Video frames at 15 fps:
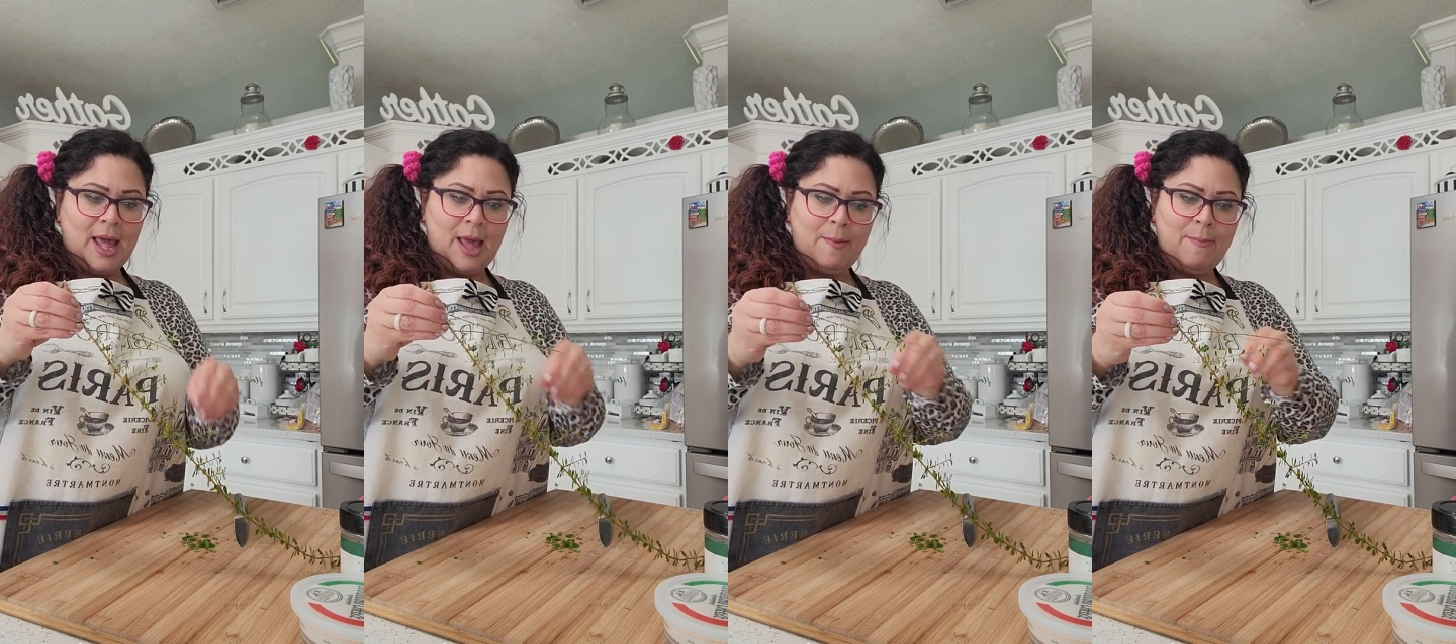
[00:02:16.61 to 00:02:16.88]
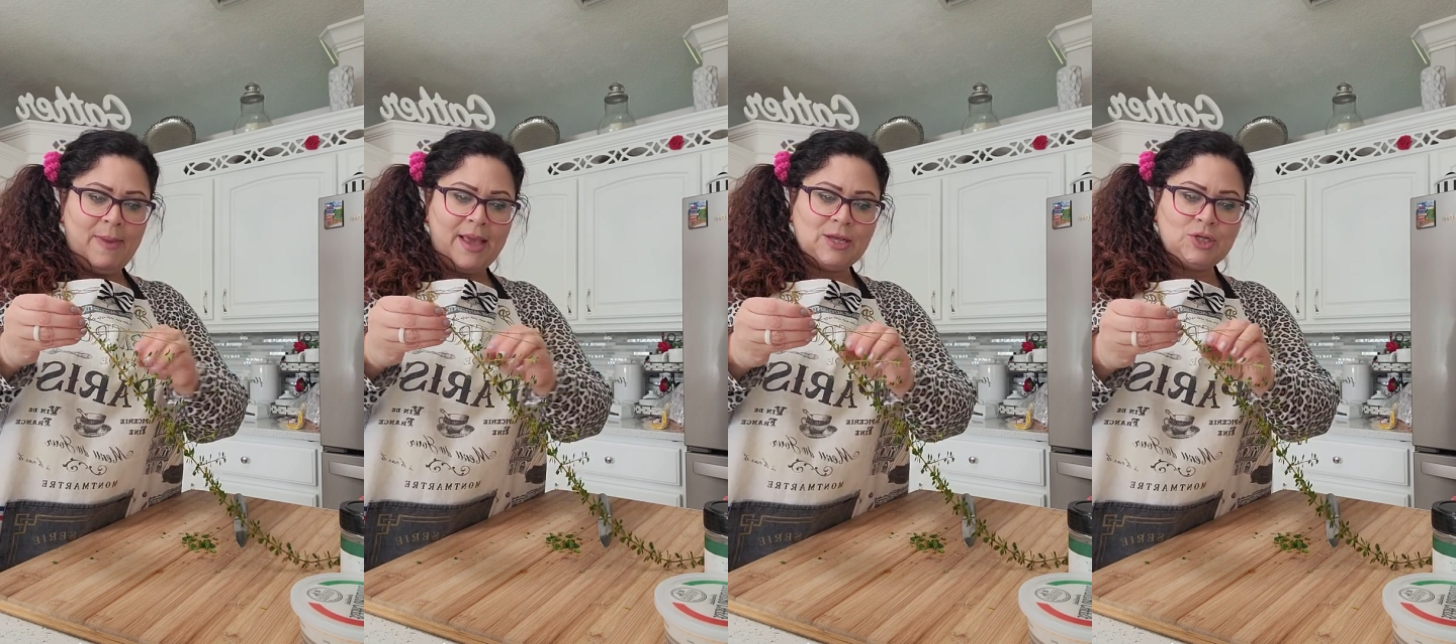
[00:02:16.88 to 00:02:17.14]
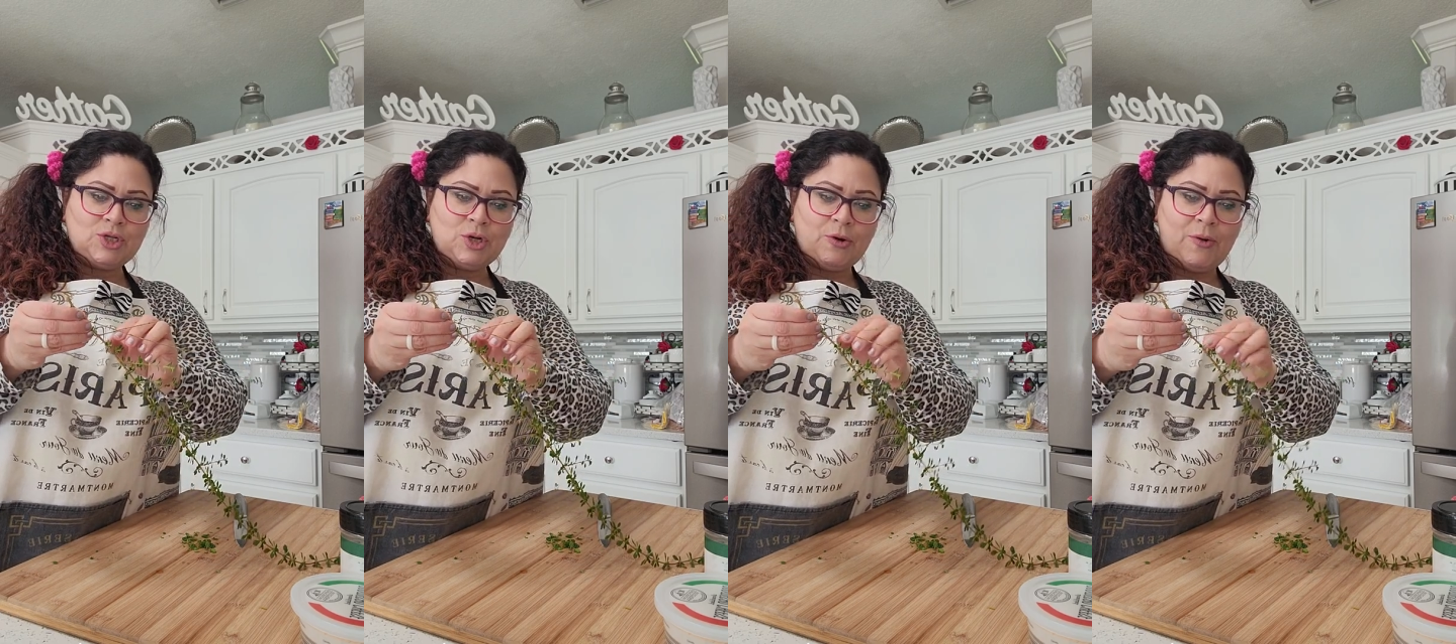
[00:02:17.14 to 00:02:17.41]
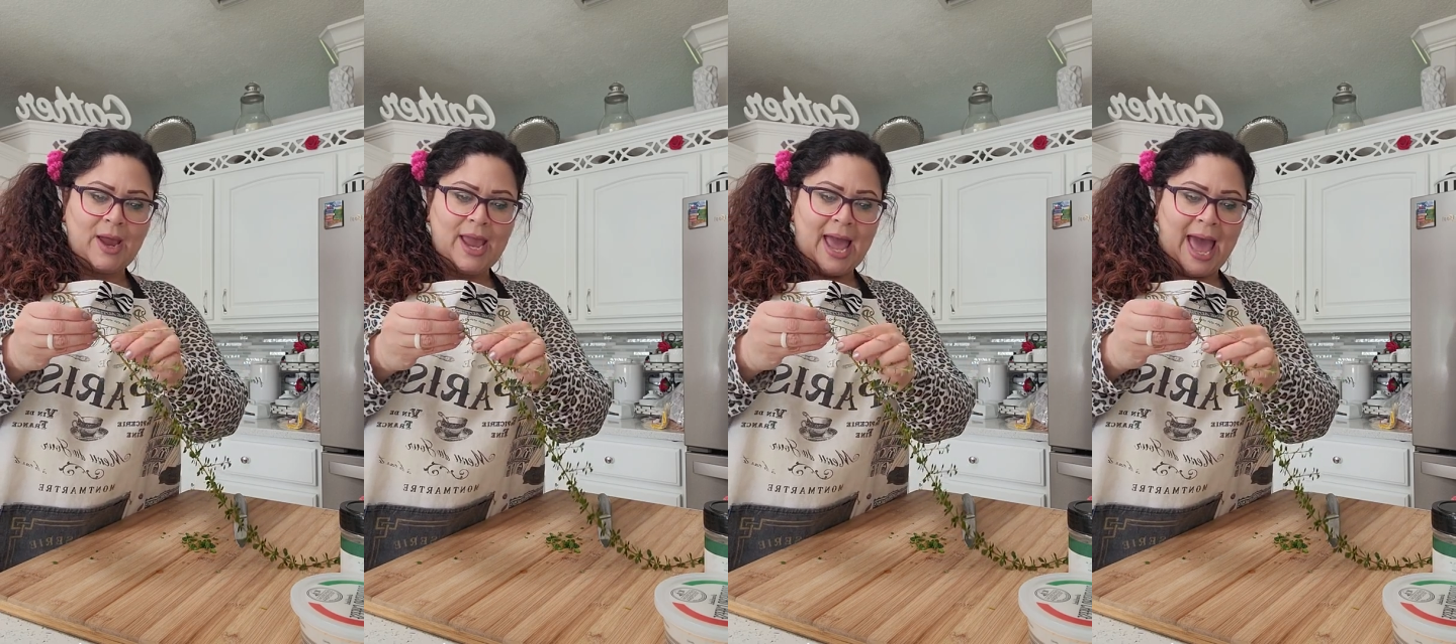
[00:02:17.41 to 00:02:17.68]
and make
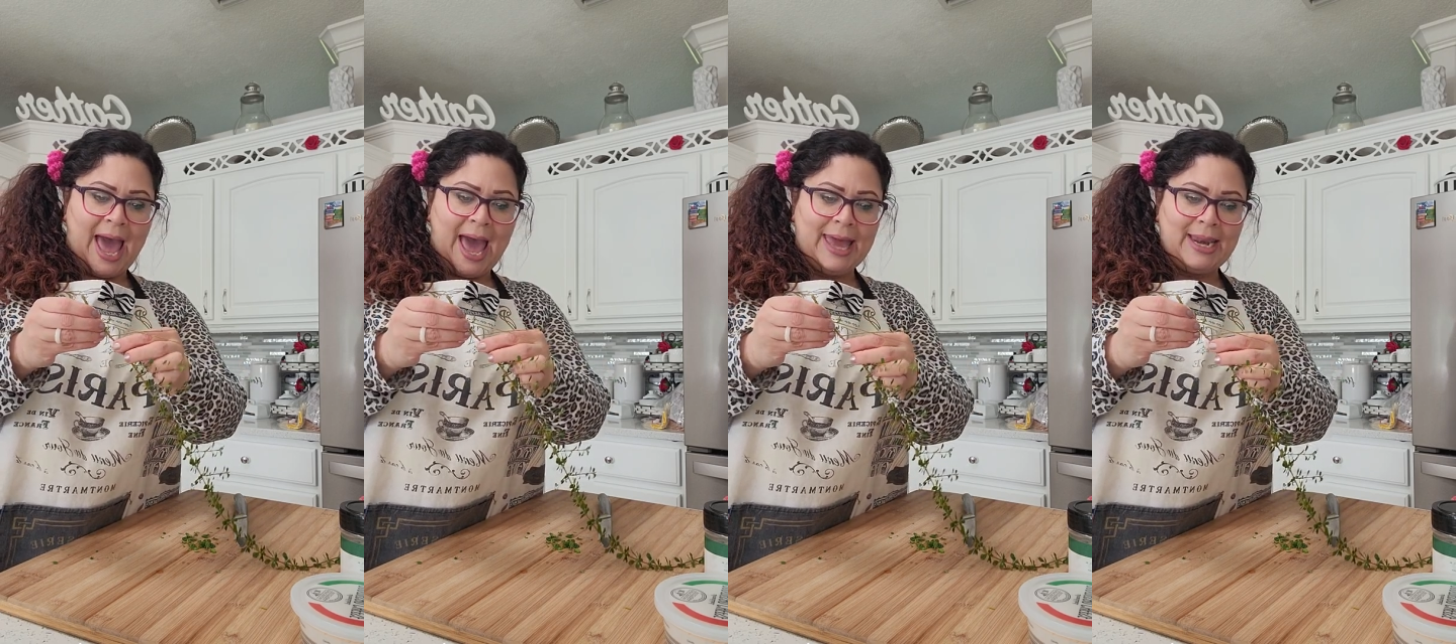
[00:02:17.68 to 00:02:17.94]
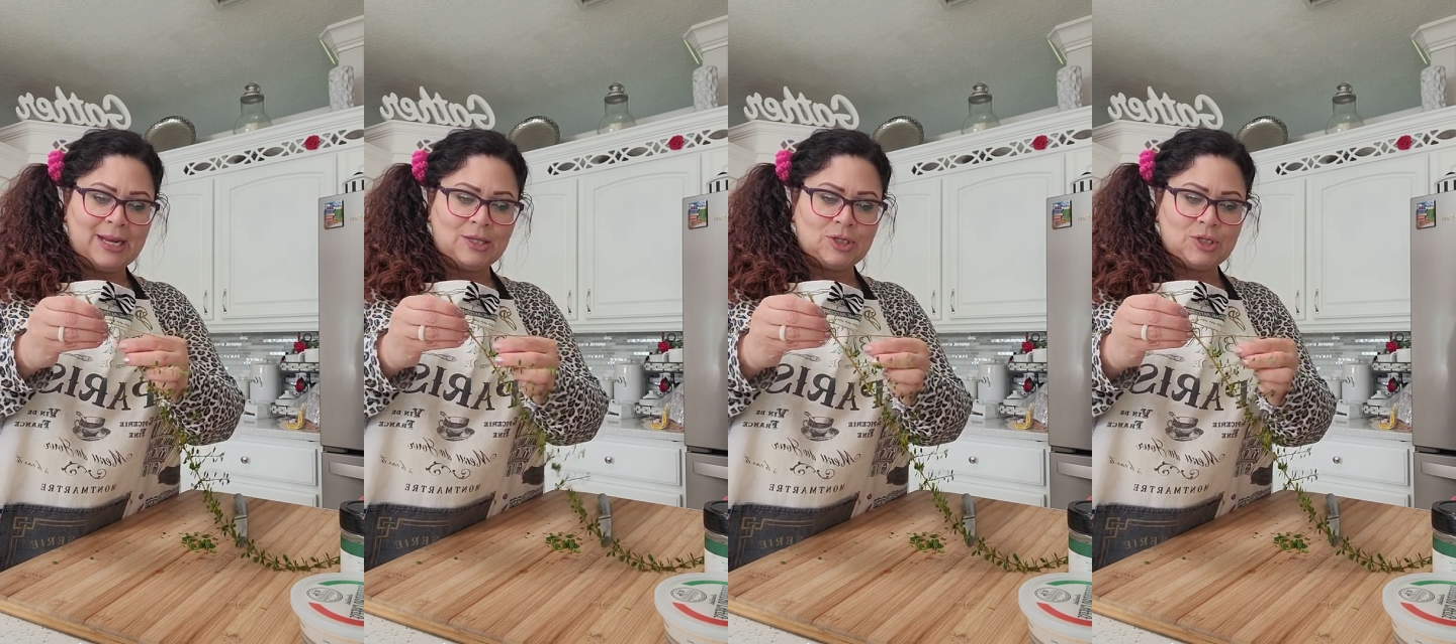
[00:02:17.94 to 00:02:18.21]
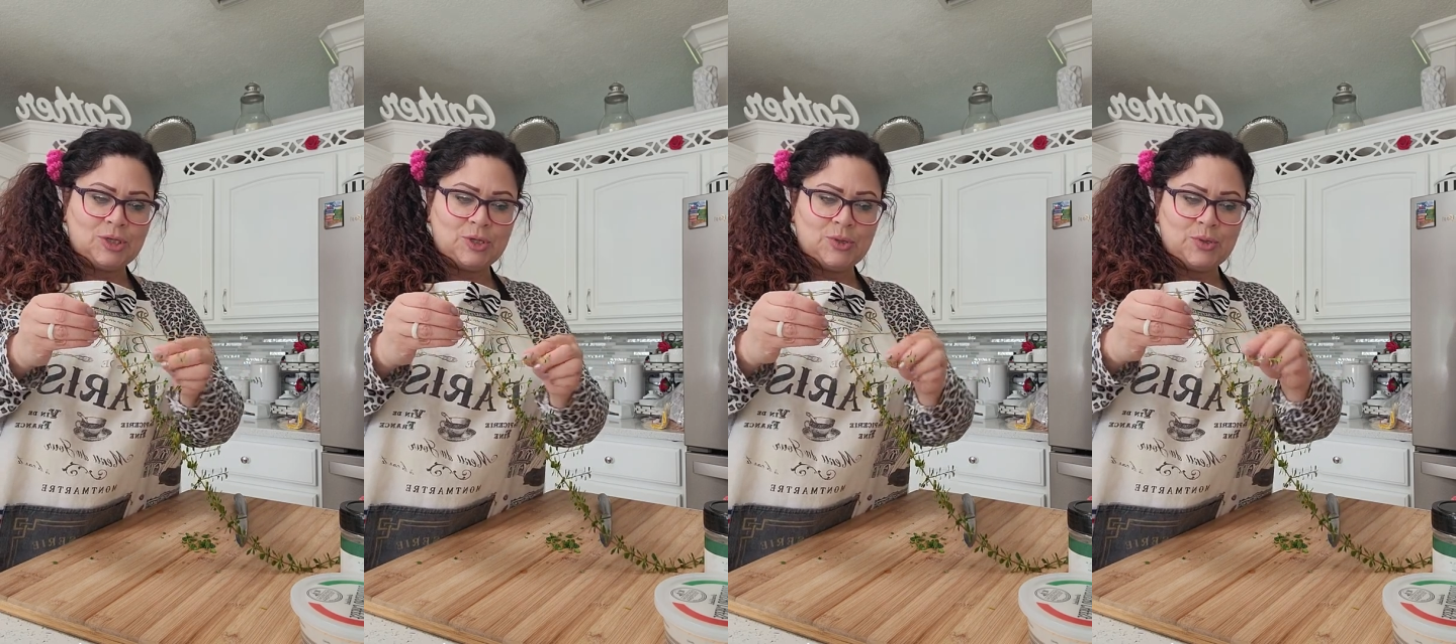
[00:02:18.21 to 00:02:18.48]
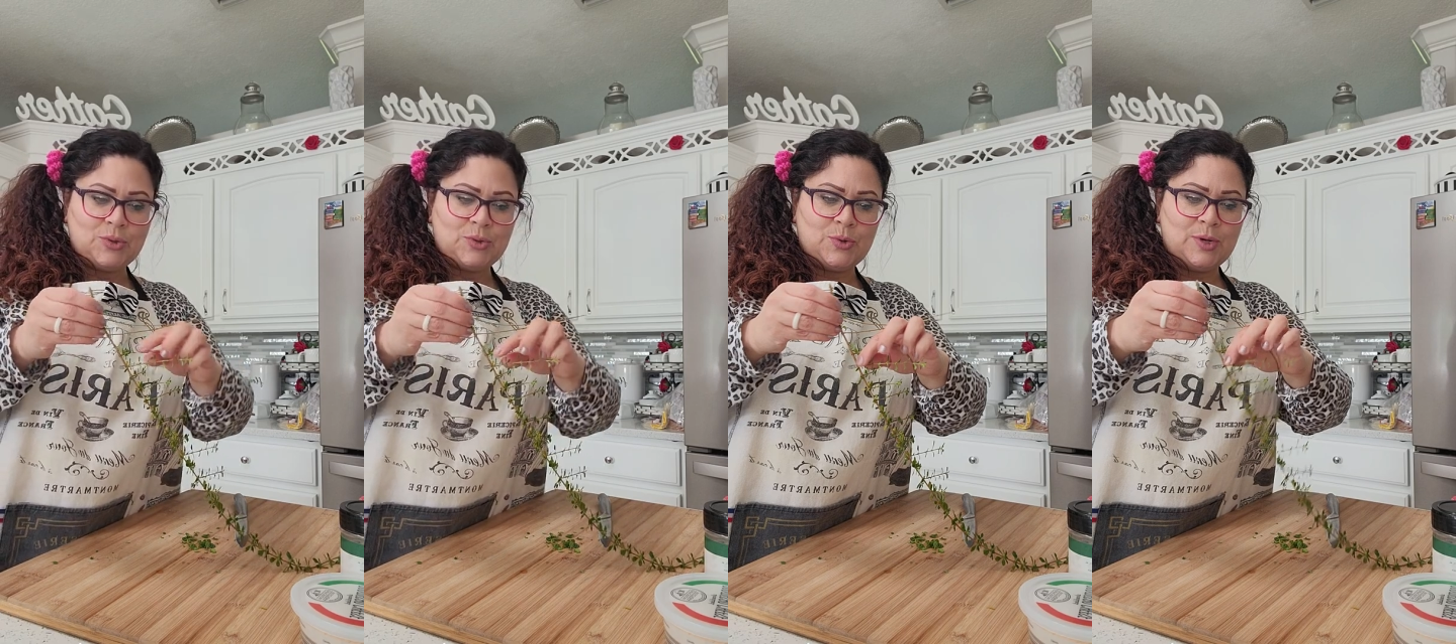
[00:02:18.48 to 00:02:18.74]
sure I add it
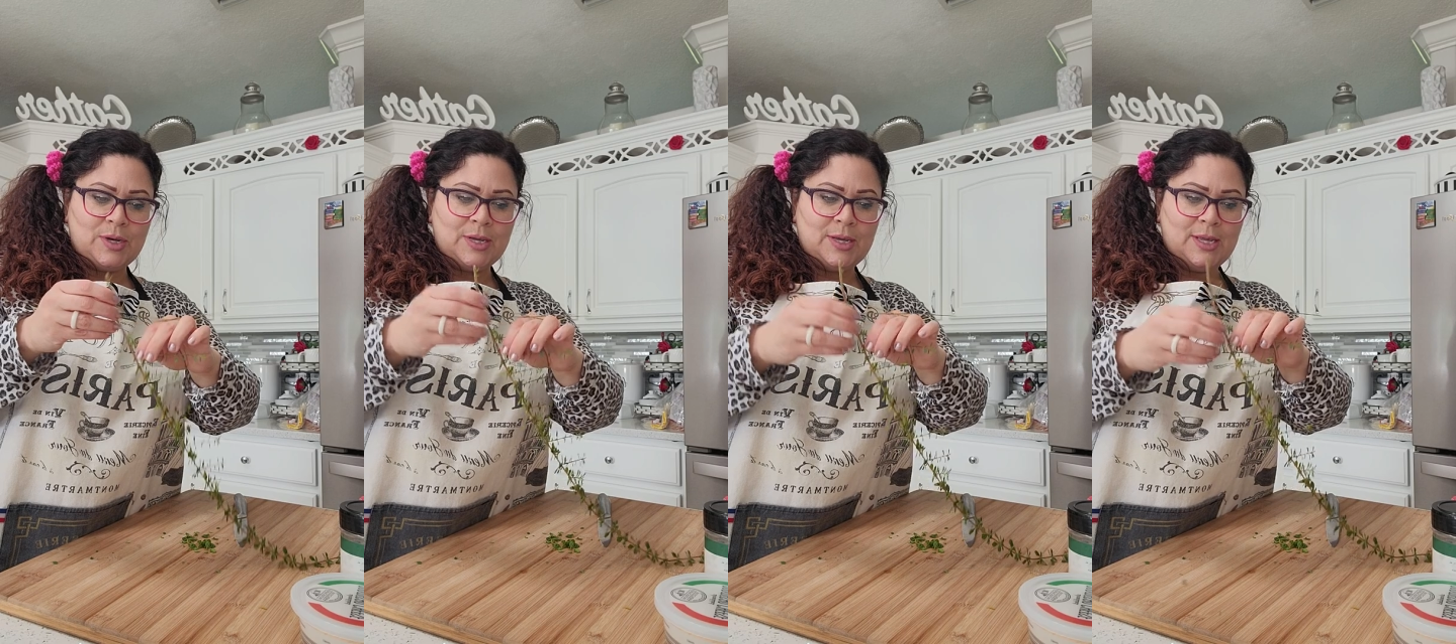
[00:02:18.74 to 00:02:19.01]
to